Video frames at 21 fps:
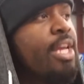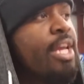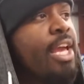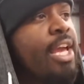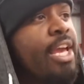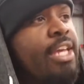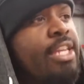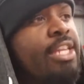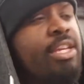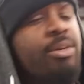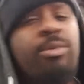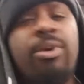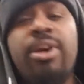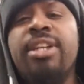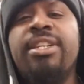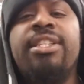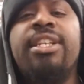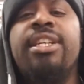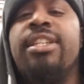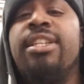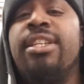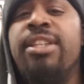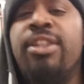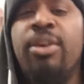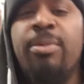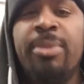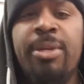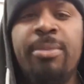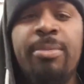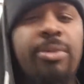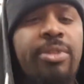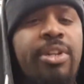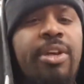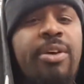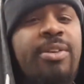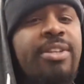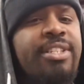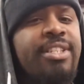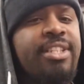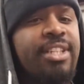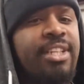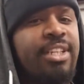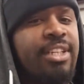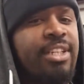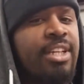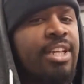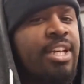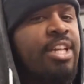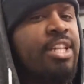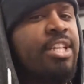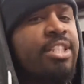and he wanted to get to know people, know the scene.